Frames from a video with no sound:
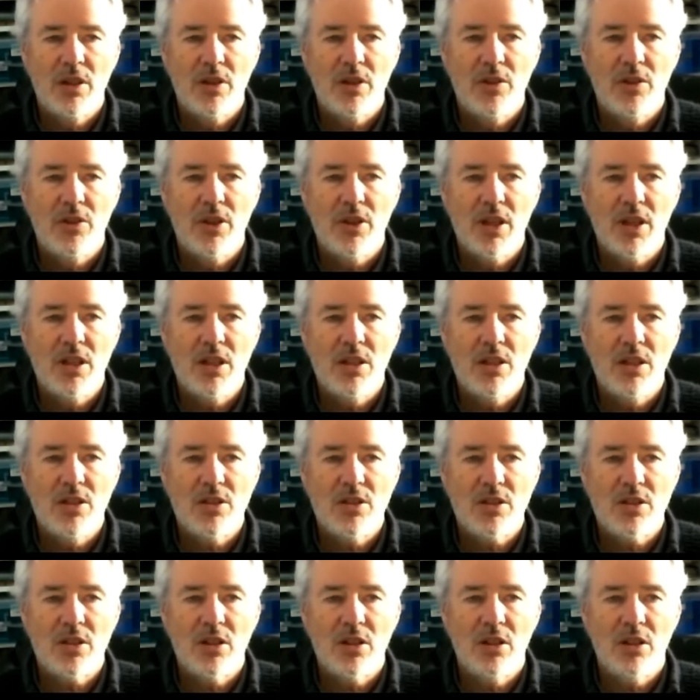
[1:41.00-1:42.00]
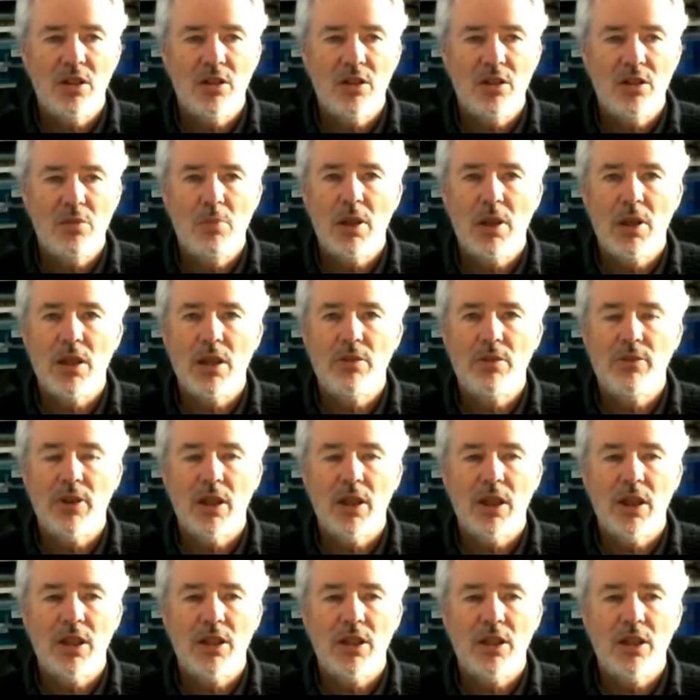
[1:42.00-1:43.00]
These you may
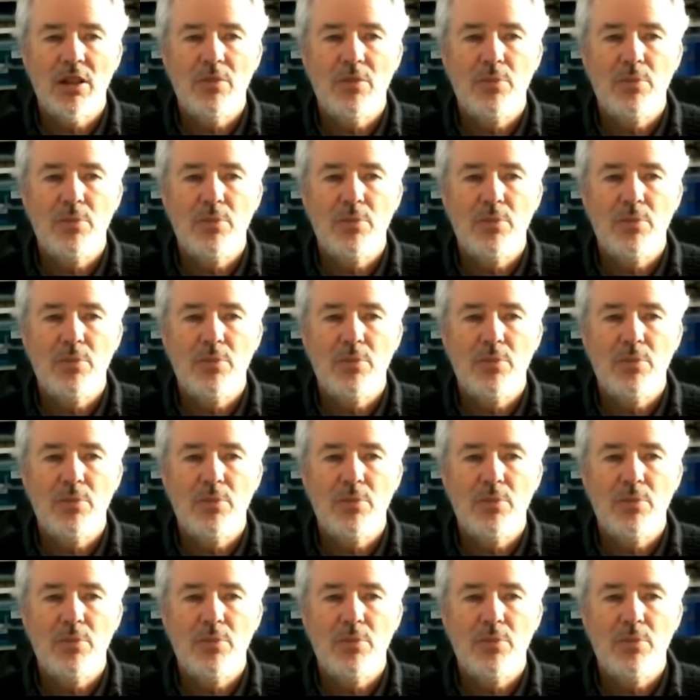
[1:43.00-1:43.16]
find